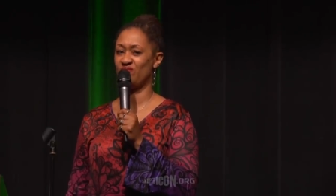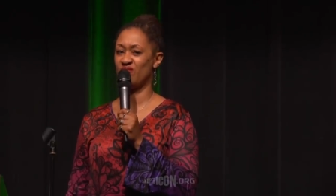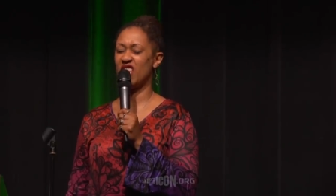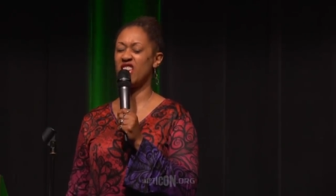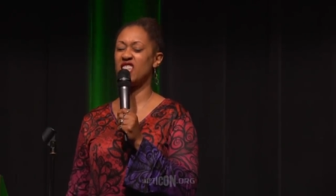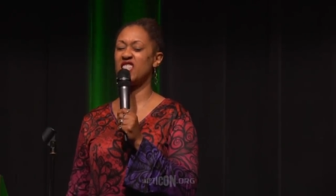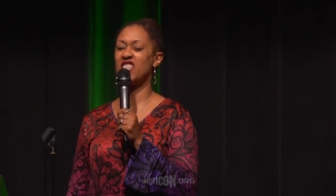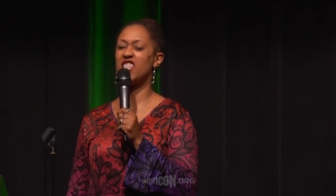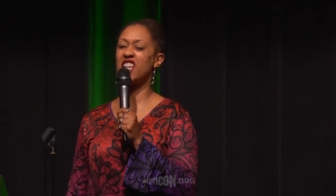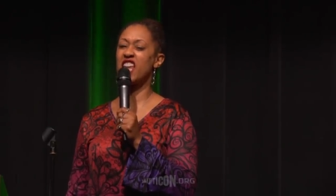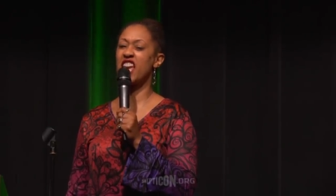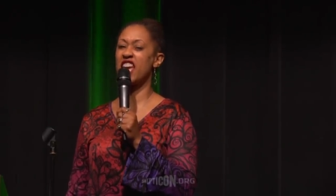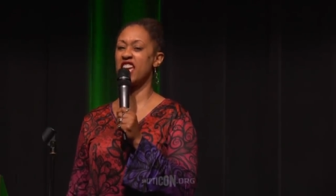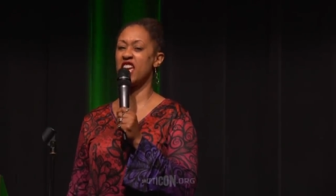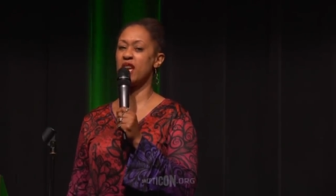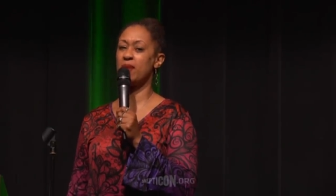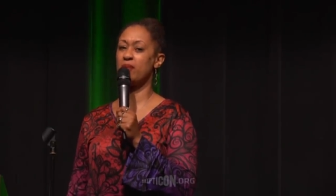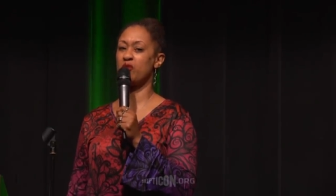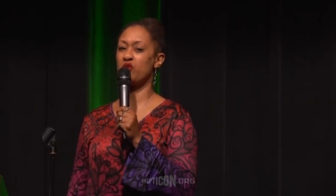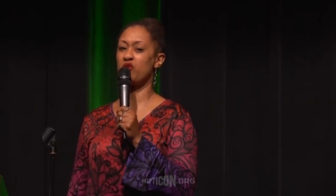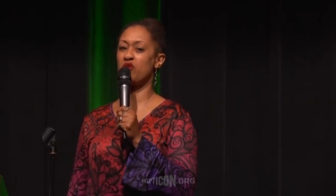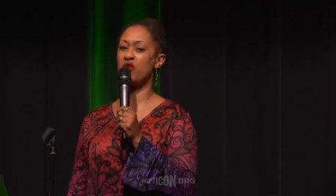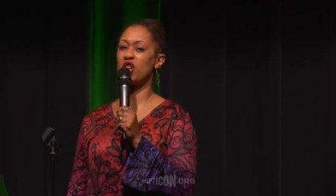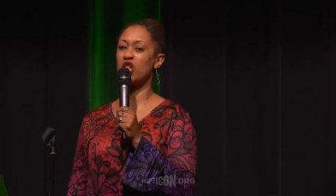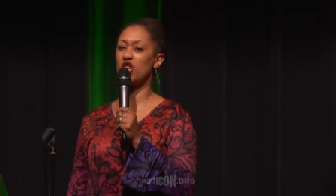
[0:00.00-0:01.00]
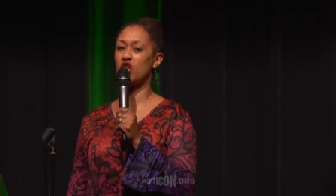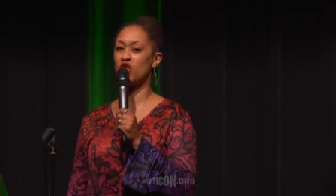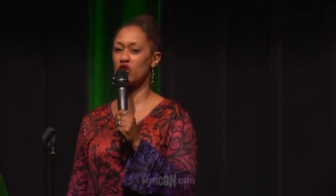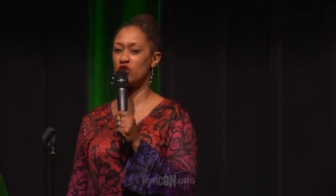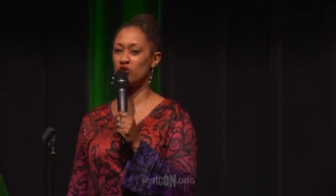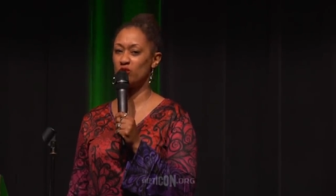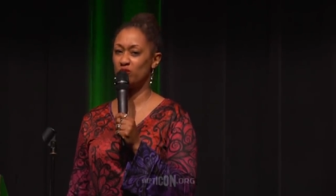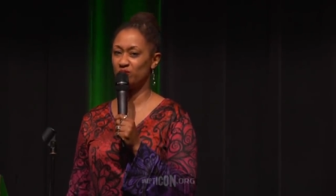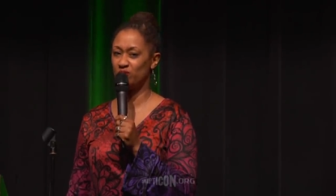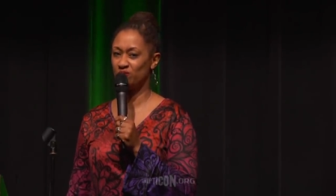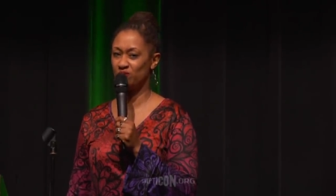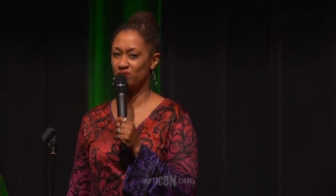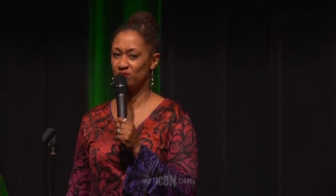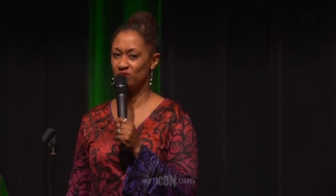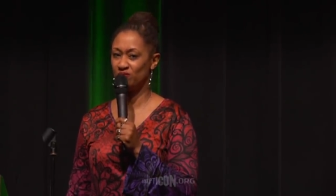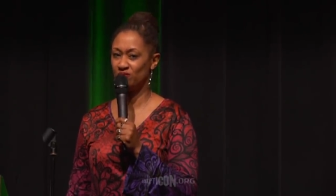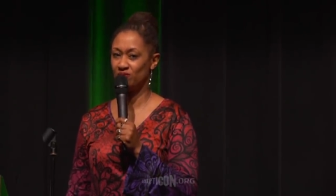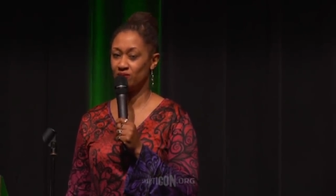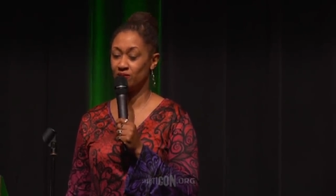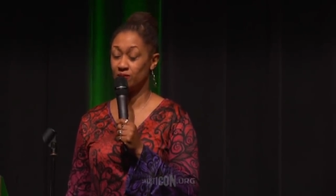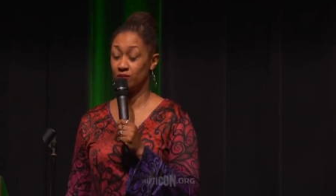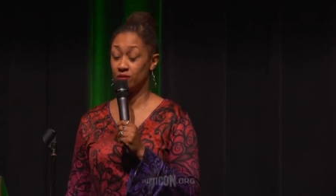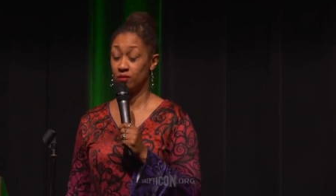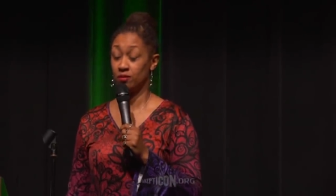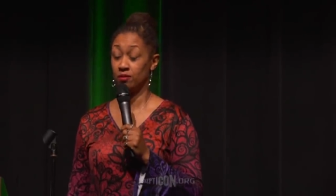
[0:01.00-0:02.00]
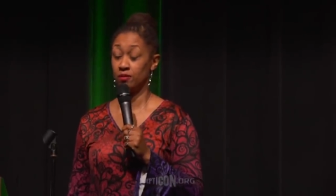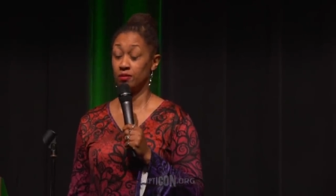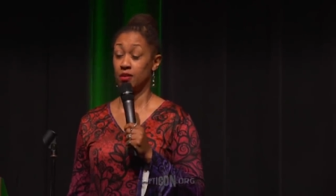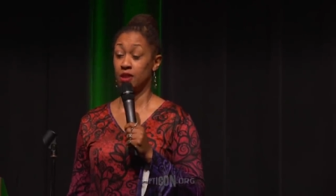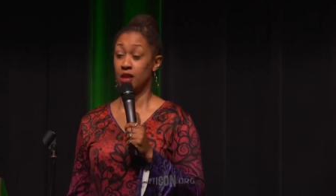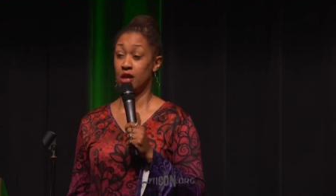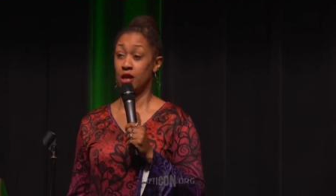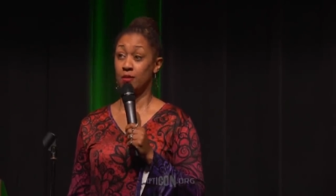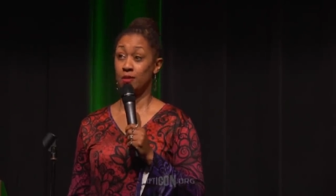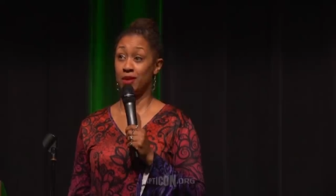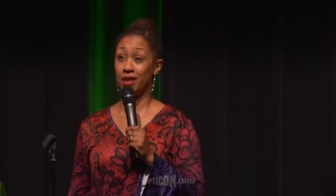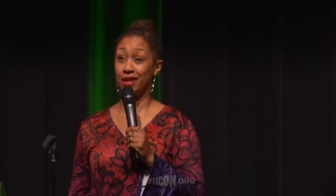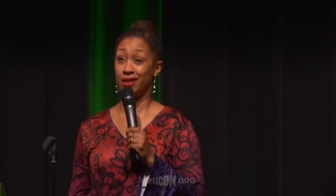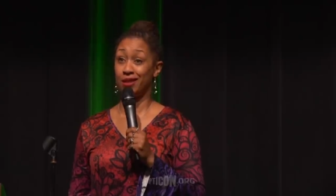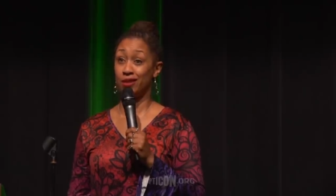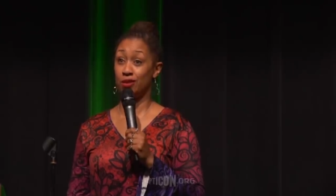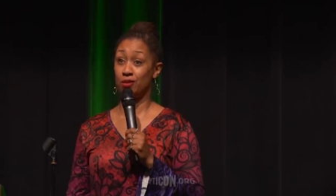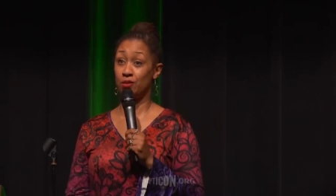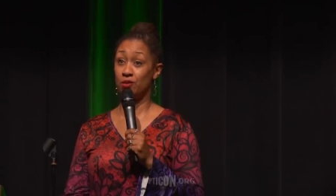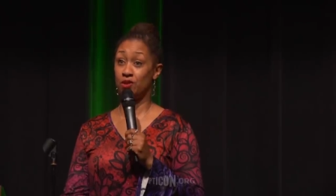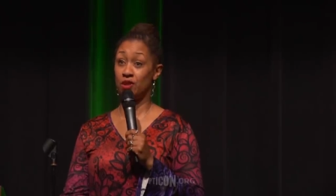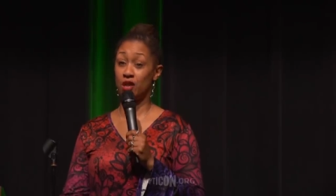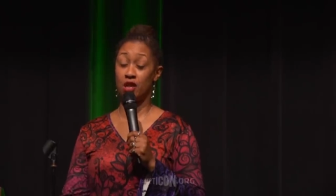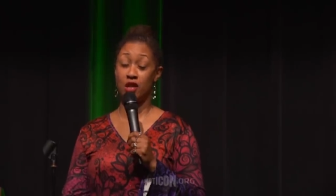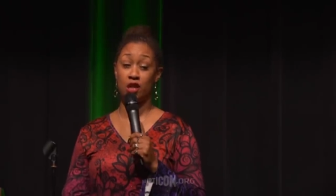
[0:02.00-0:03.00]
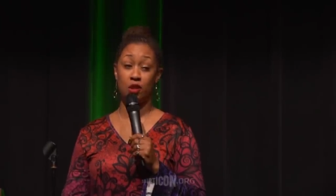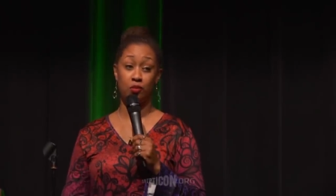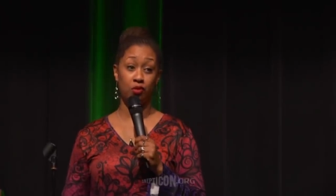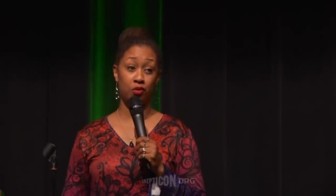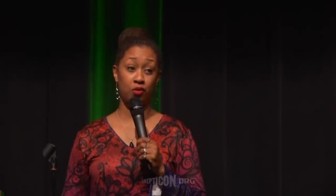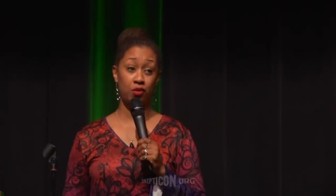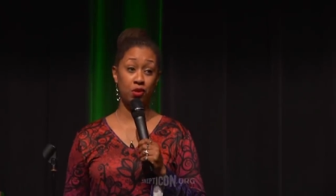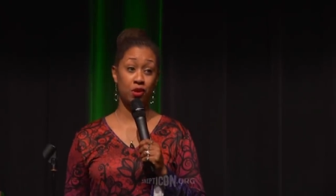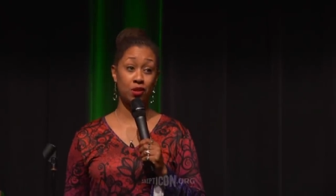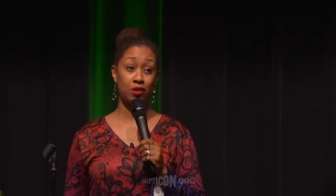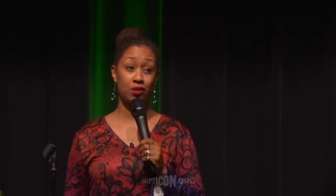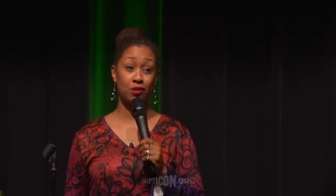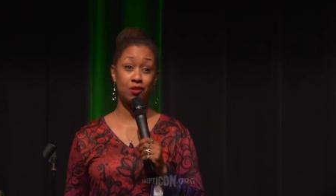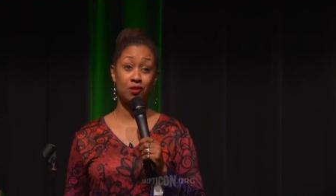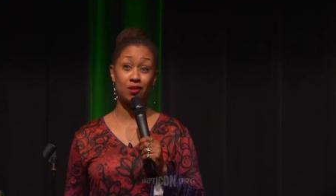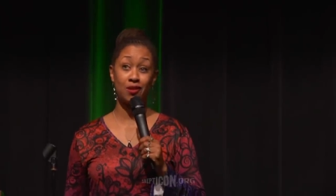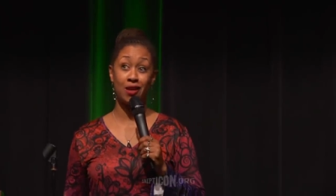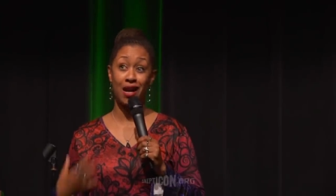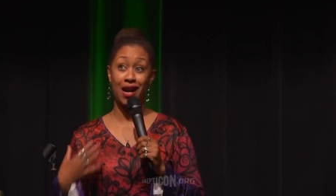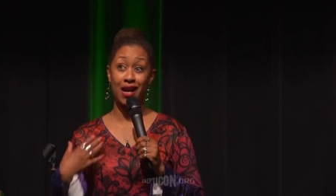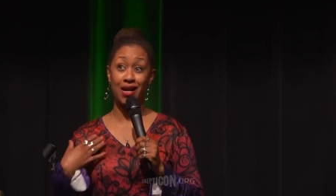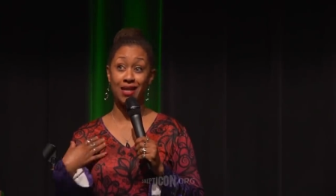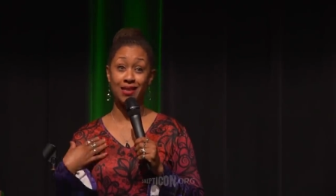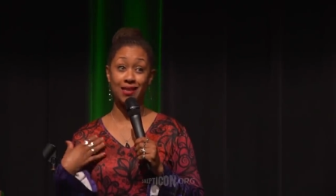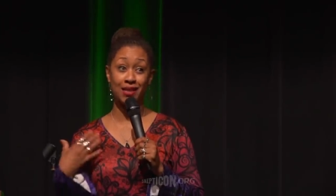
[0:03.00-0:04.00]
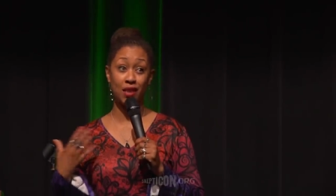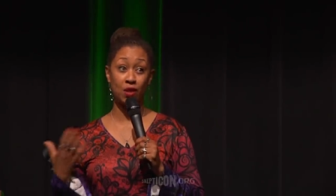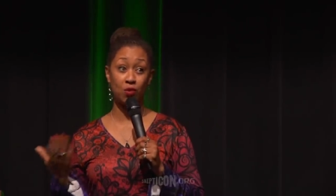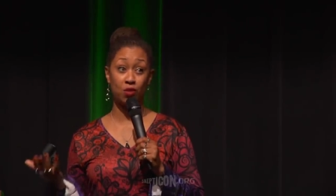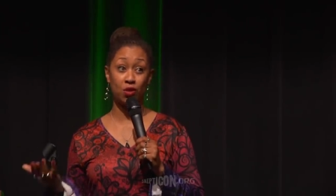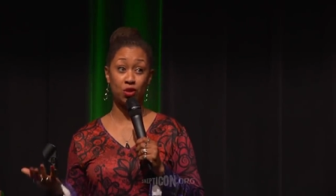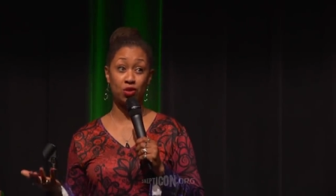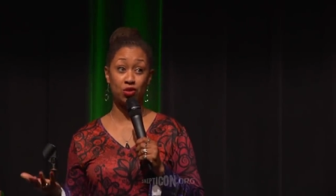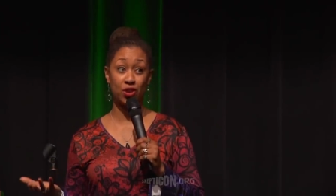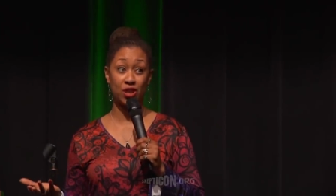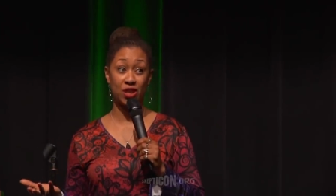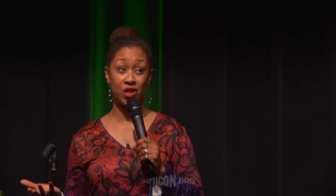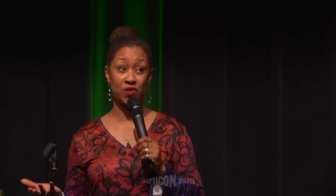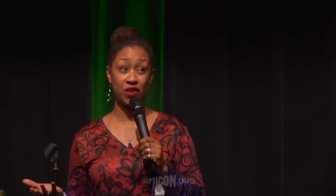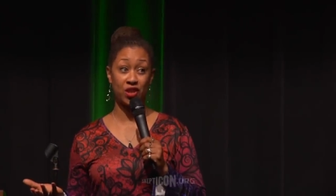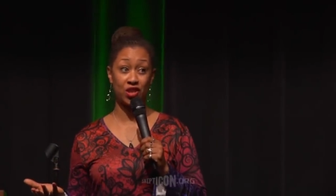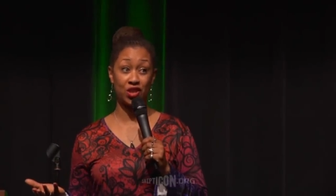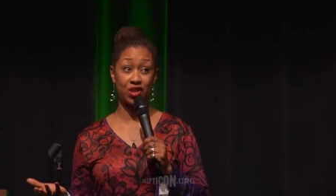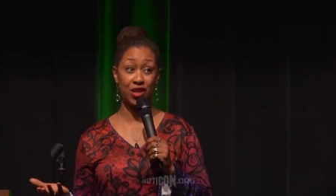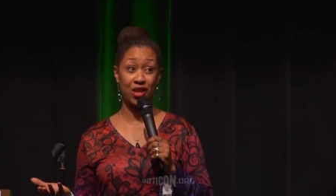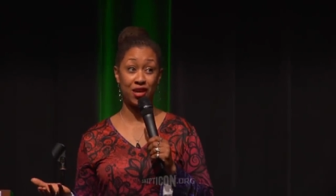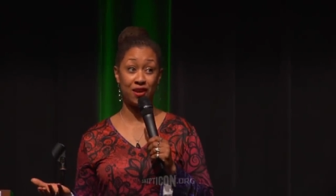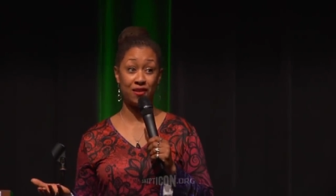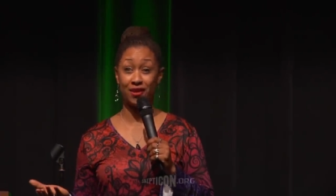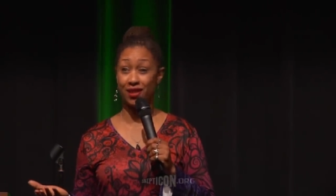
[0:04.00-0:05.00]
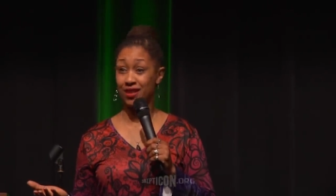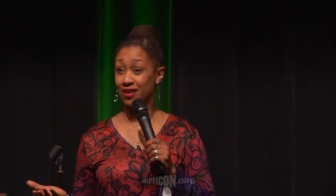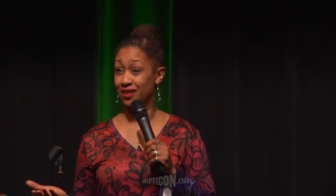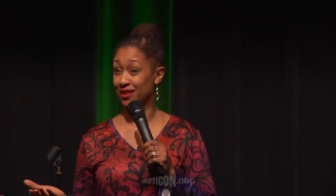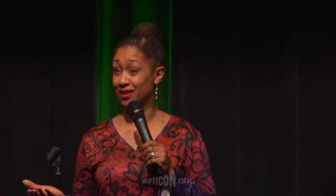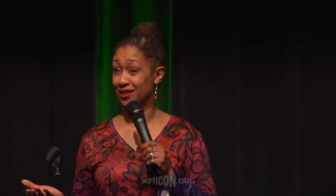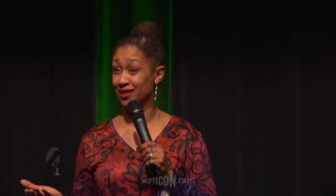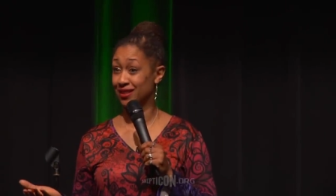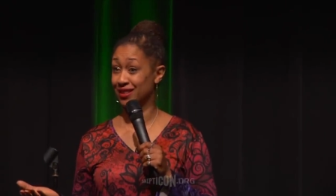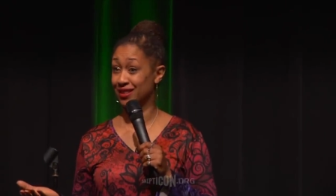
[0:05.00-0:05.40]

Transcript: Isn't that hypocritical? I'm like, you say hypocritical. I say, well, just vegetarian.